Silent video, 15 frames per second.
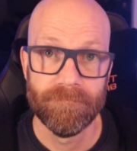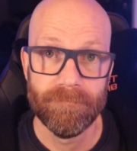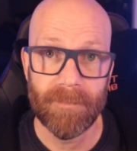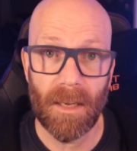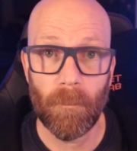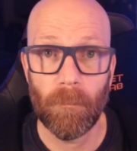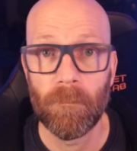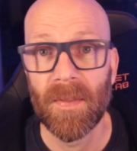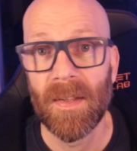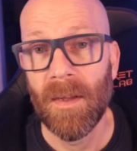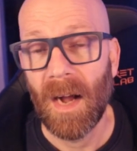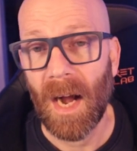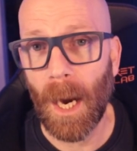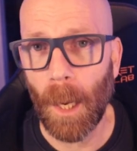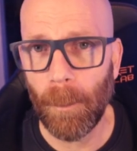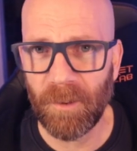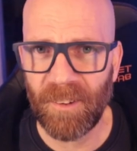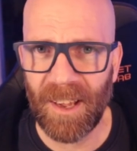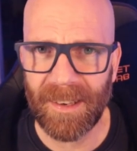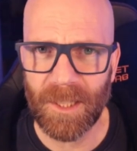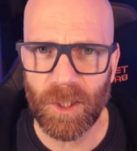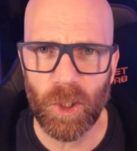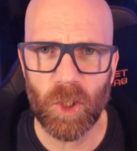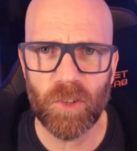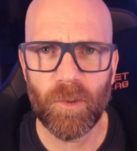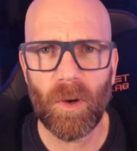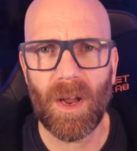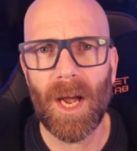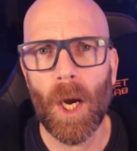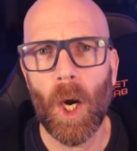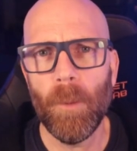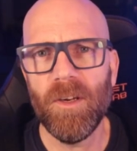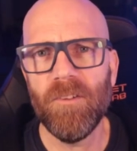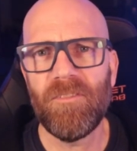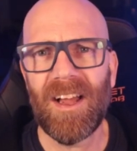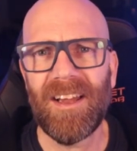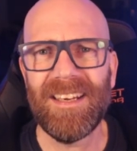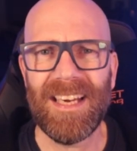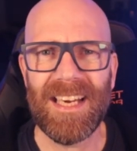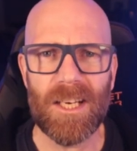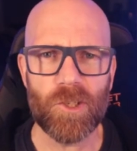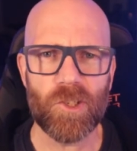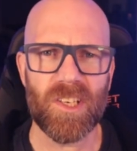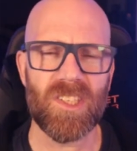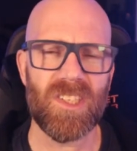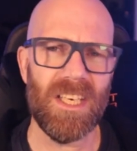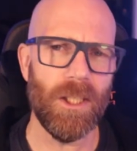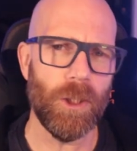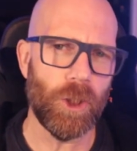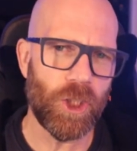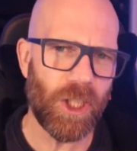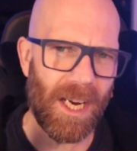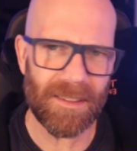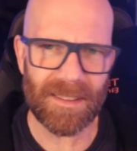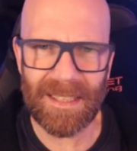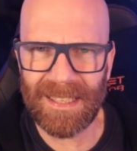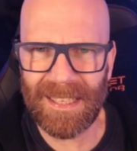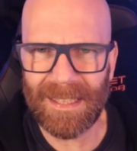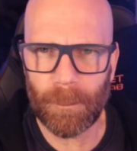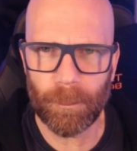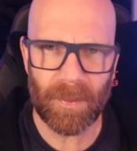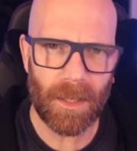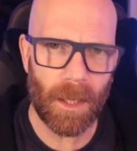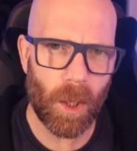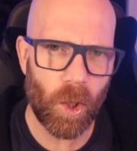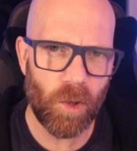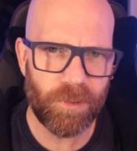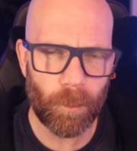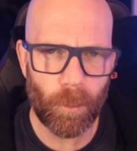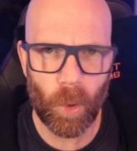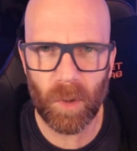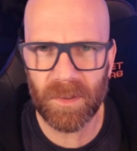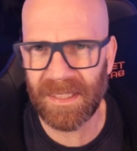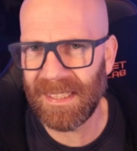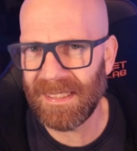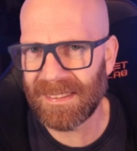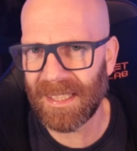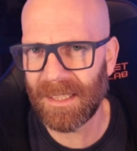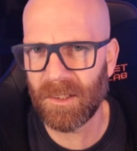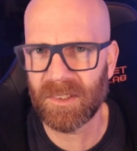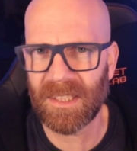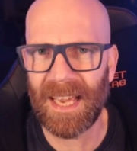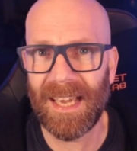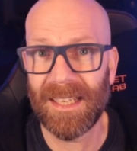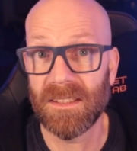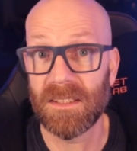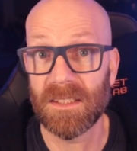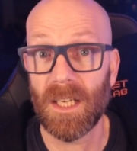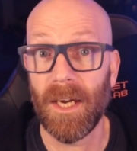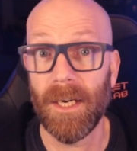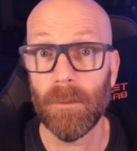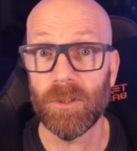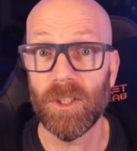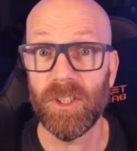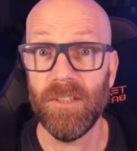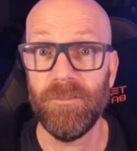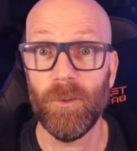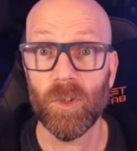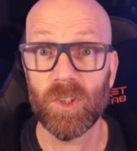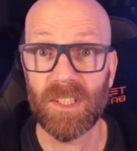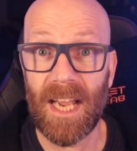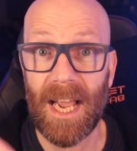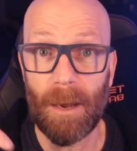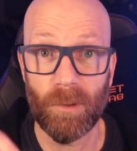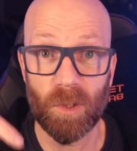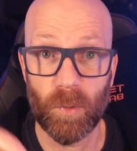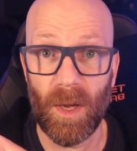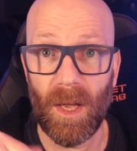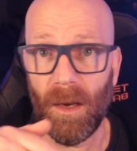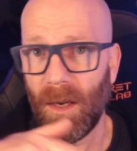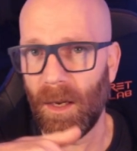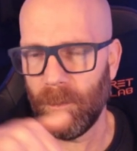Well, I hope you found this useful. I hope you found it interesting. Check the link below for more details and sign up to GeForce Now as well.